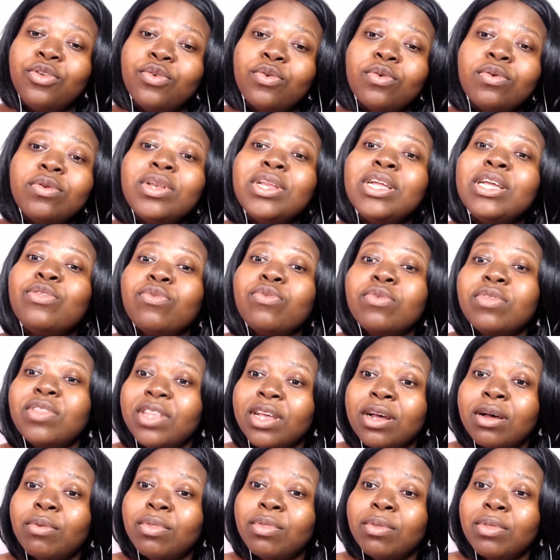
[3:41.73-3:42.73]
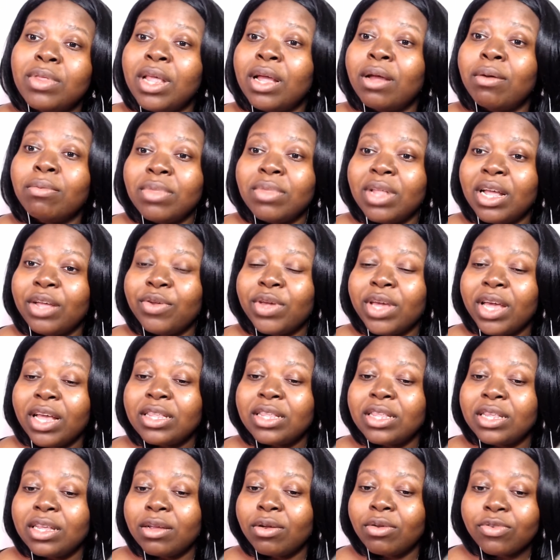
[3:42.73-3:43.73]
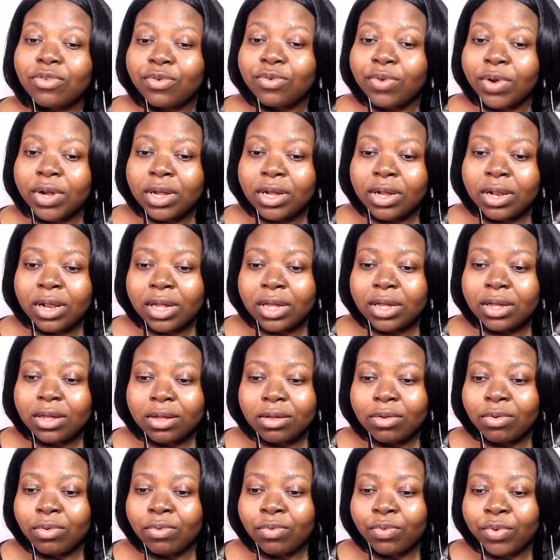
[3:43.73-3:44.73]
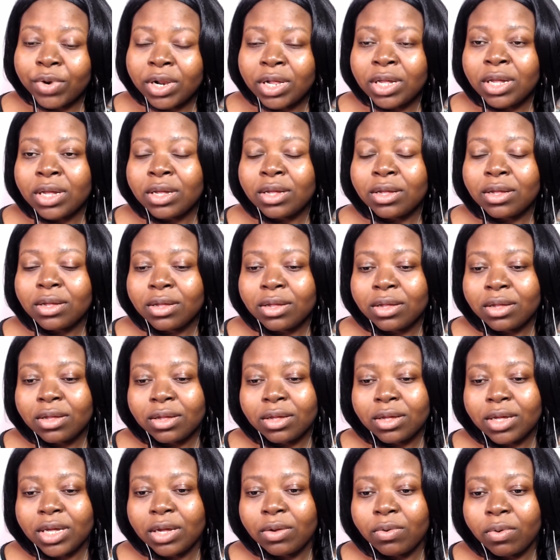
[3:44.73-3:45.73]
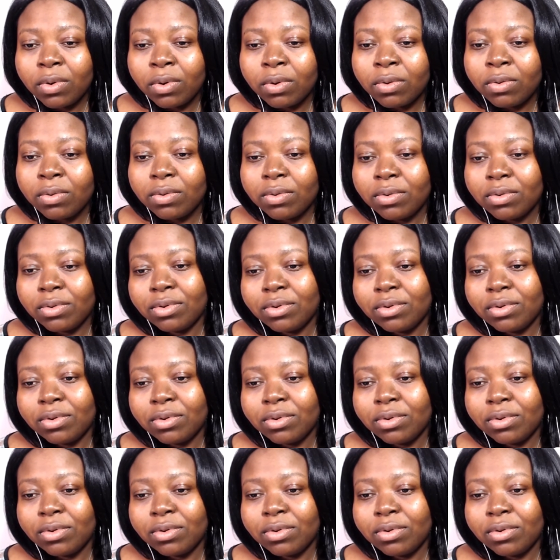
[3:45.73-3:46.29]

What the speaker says: You need to tell them that you can see straight. Like, really? Kinro?